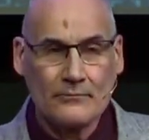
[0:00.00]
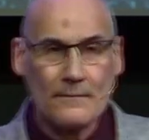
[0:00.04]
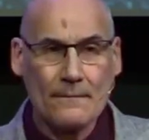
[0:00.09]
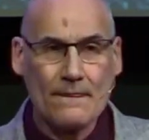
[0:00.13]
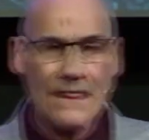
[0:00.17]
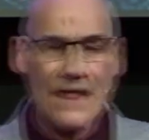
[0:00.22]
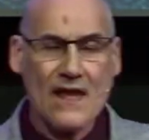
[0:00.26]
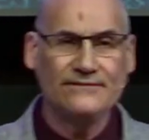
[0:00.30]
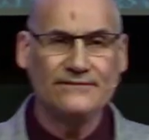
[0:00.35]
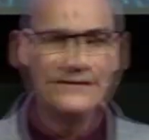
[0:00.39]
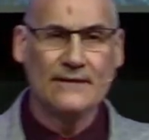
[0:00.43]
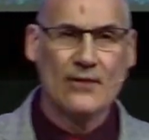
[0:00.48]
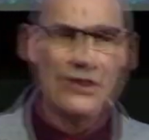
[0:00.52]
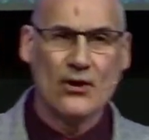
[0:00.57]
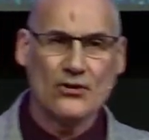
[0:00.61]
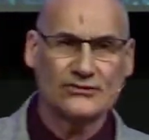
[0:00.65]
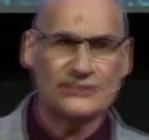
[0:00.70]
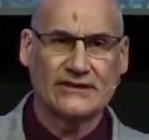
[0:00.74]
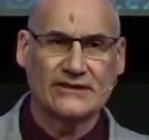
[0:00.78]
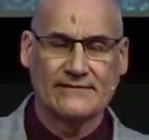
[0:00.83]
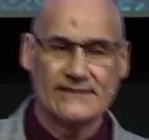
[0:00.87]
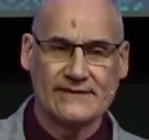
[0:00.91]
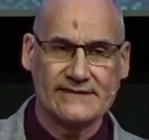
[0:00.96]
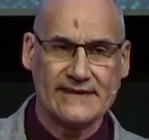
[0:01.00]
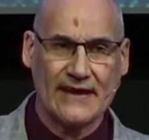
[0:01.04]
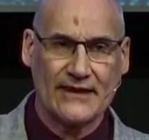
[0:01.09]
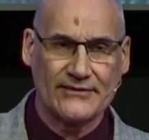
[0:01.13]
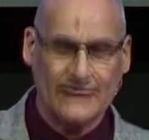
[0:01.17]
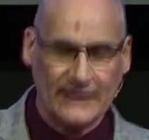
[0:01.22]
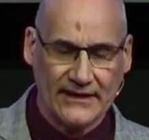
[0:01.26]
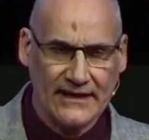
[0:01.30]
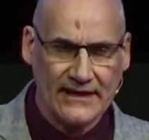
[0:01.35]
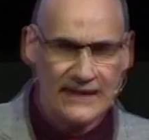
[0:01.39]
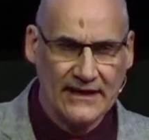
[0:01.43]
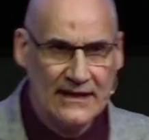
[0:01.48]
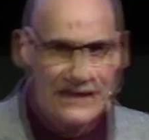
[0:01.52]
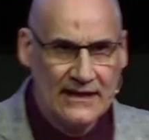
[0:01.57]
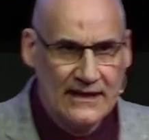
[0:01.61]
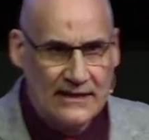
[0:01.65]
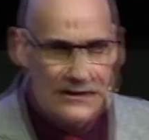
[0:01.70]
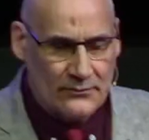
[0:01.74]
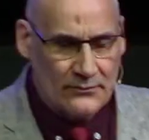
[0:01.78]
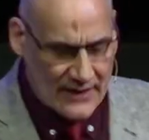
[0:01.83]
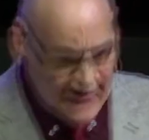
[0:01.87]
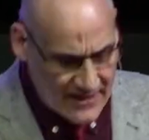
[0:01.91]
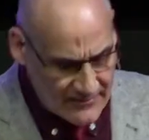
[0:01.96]
for most of us, I think,
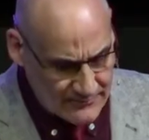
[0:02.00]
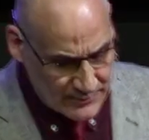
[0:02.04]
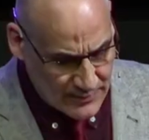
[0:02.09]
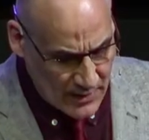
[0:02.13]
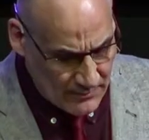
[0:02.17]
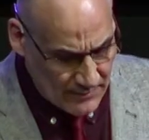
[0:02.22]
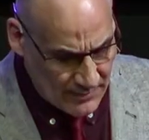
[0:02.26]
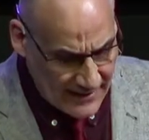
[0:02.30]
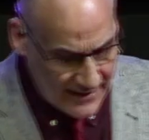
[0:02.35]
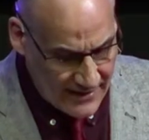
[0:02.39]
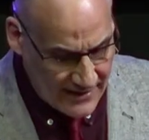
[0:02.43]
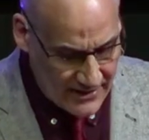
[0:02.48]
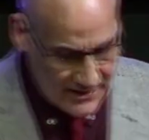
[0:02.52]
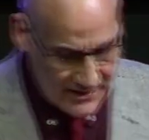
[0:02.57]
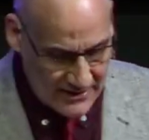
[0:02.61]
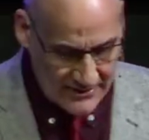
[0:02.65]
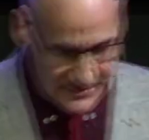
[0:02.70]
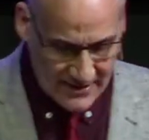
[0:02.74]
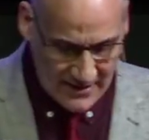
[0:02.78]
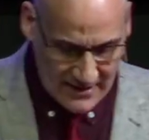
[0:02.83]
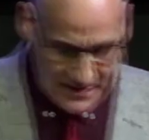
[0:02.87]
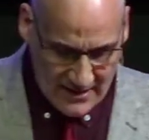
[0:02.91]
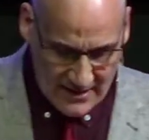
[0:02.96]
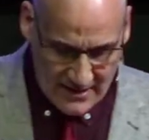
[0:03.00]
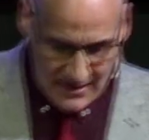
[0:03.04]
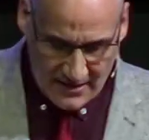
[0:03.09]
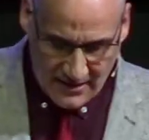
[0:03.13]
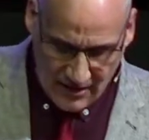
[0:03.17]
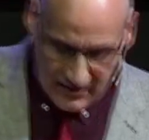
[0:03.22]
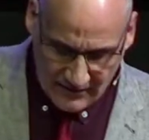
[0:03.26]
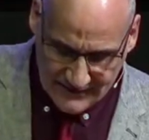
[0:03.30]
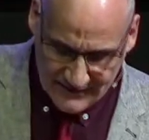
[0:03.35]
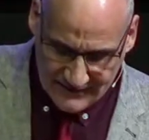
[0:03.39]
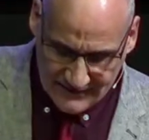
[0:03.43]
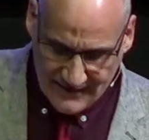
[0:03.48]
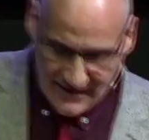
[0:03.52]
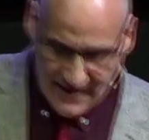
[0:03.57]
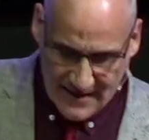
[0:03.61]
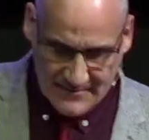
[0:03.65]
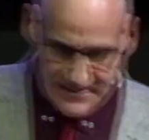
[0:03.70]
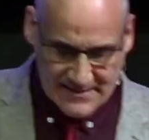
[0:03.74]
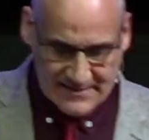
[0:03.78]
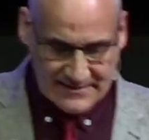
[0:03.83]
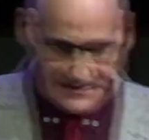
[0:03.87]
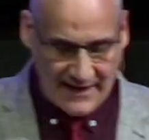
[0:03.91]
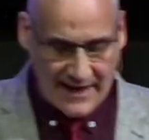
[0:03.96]
we have probably heard of the
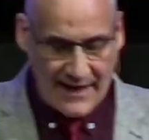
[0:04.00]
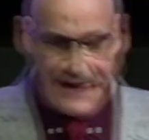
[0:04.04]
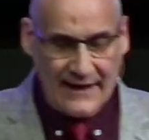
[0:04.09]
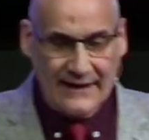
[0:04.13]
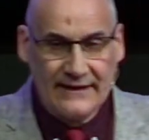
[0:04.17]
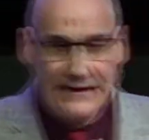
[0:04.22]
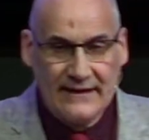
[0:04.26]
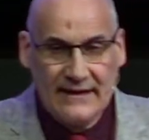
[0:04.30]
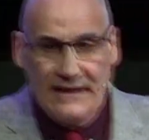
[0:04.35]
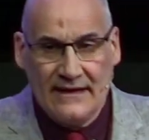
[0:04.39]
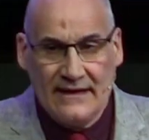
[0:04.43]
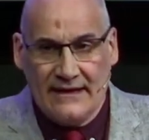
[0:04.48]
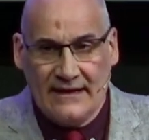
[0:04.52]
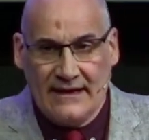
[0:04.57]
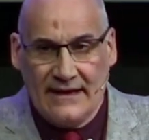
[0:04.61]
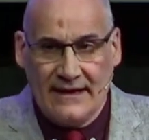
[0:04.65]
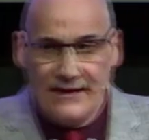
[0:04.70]
famous line in